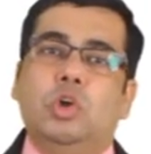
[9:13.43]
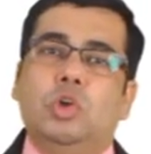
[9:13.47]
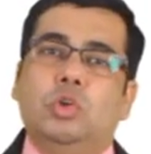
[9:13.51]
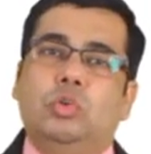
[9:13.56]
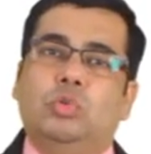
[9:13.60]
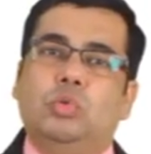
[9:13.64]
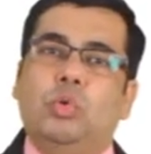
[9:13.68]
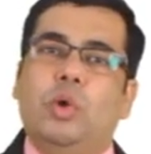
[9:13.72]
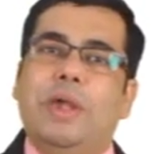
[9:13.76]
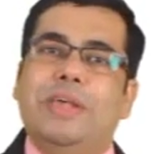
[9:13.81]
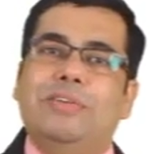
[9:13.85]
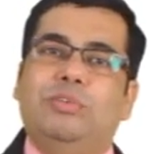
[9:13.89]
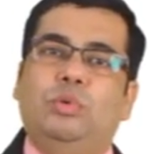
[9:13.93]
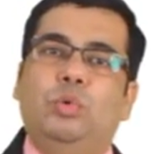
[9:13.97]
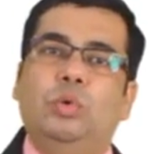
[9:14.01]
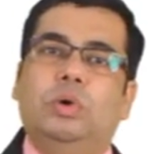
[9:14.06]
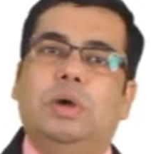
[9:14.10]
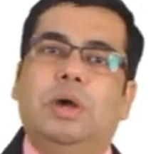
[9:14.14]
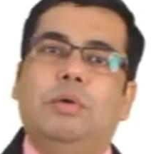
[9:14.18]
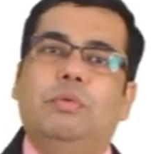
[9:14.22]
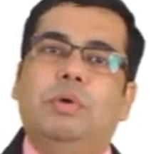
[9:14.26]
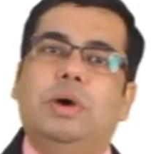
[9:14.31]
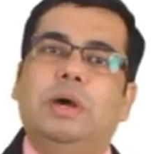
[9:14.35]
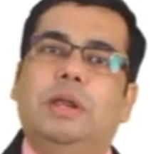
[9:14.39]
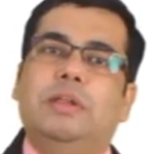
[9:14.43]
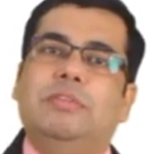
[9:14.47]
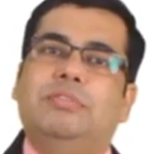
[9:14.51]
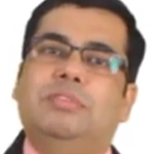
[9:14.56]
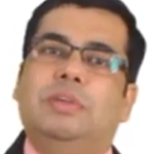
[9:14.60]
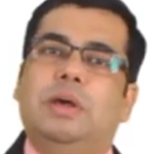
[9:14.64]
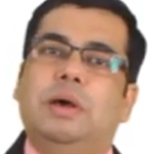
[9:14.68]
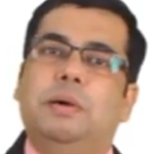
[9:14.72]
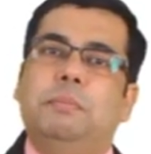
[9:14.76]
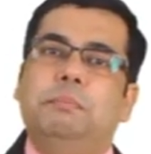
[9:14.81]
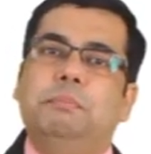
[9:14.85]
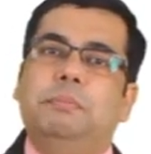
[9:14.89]
so as to cover
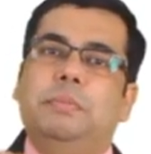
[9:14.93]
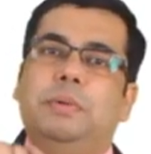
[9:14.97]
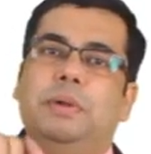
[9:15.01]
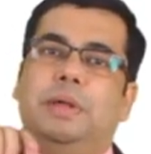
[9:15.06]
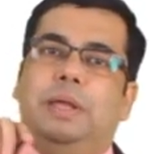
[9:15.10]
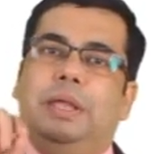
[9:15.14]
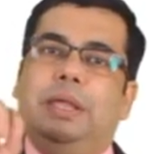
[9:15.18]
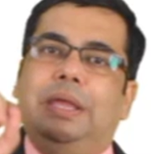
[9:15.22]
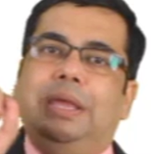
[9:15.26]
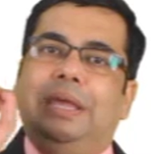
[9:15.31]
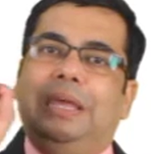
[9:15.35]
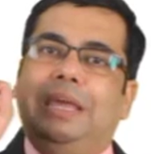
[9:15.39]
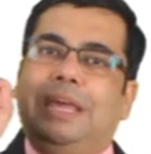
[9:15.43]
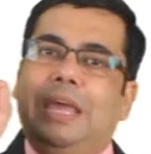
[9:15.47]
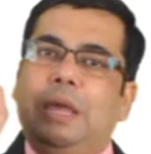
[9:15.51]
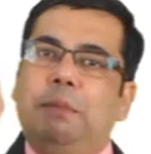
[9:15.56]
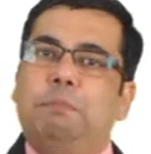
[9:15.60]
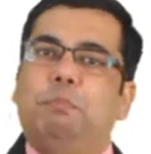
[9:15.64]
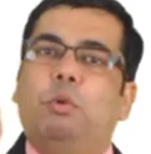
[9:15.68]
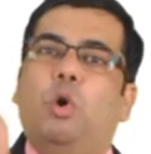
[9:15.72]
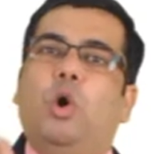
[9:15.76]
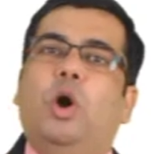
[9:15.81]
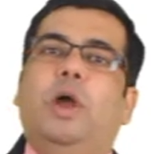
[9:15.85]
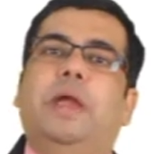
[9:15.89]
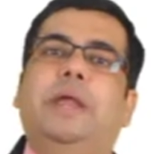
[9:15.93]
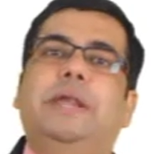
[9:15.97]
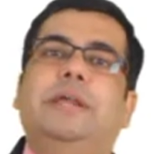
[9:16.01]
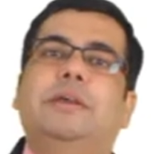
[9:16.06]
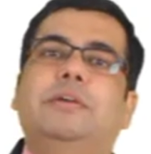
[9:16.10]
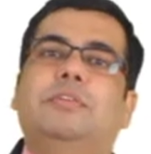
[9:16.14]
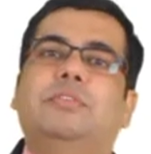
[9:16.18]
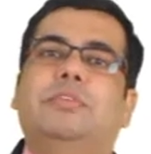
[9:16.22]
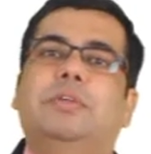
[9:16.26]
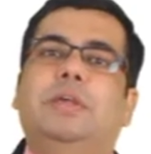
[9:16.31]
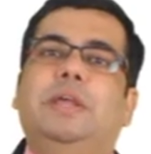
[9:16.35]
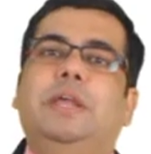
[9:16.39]
some key
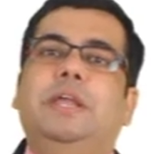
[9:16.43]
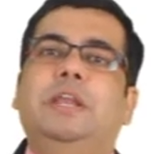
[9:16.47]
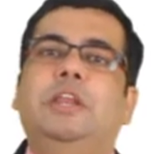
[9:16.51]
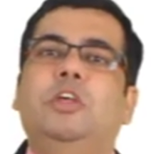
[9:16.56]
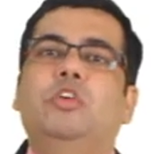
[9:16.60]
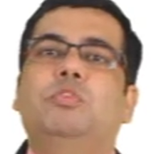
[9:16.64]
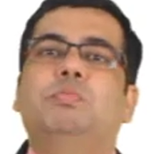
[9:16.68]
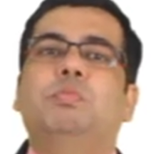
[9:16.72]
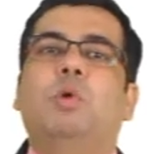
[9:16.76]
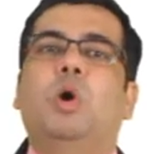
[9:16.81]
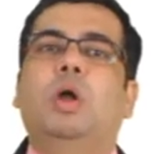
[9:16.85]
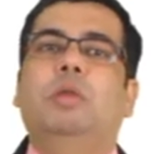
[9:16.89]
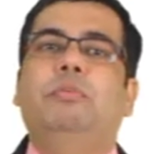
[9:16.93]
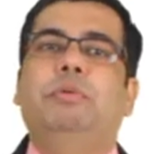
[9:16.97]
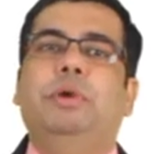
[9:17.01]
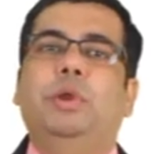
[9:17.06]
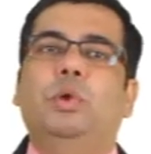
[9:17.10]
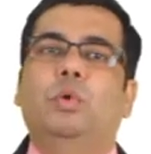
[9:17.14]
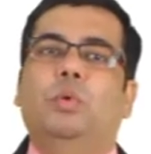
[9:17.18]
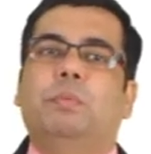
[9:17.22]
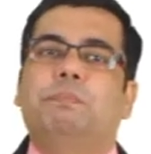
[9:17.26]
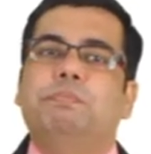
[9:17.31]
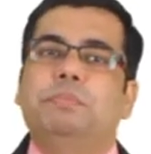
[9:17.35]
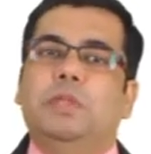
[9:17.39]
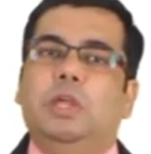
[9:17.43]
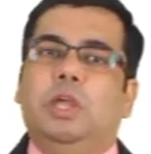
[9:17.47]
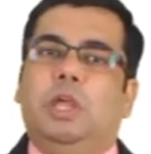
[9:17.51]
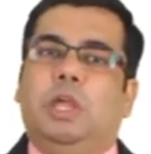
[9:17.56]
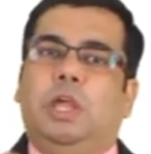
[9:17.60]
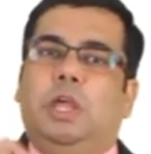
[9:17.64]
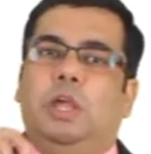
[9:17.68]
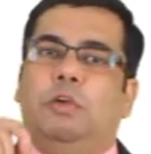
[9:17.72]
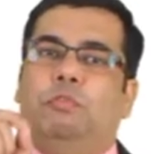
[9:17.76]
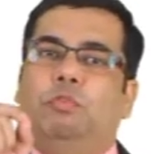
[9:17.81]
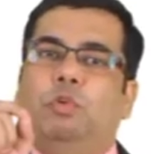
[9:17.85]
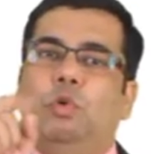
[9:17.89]
points in this small video.
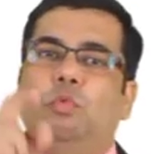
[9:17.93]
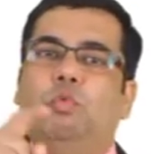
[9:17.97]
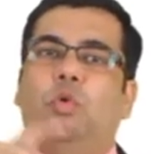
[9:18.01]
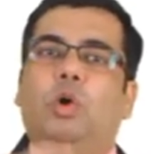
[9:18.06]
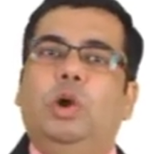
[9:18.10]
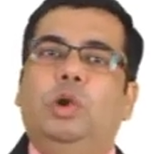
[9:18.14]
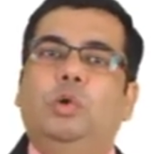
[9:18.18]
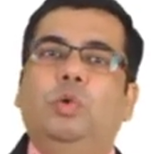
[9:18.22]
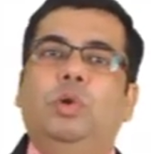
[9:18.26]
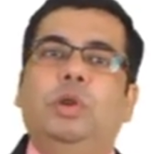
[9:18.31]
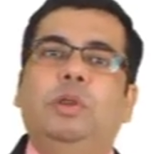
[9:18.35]
If you want to